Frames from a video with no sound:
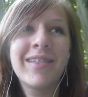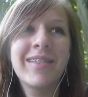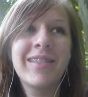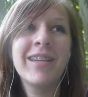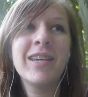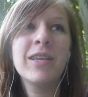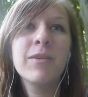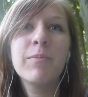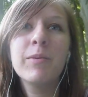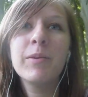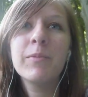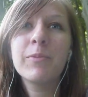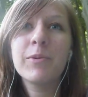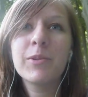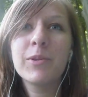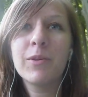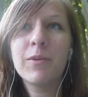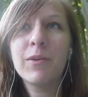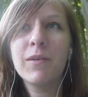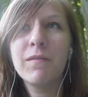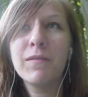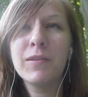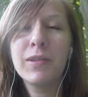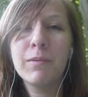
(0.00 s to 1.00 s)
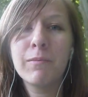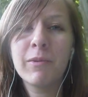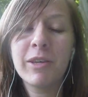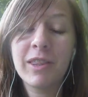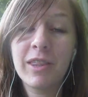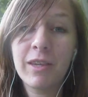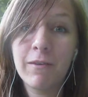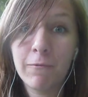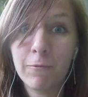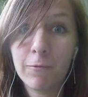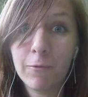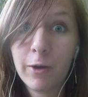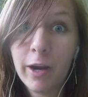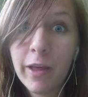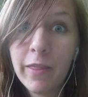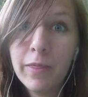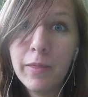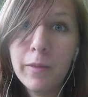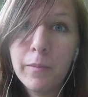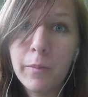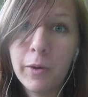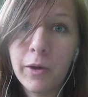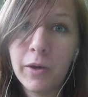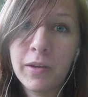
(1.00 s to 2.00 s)
These people don't even seem like they've
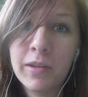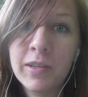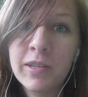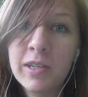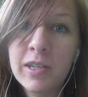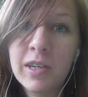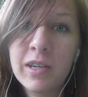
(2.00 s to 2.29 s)
read the books.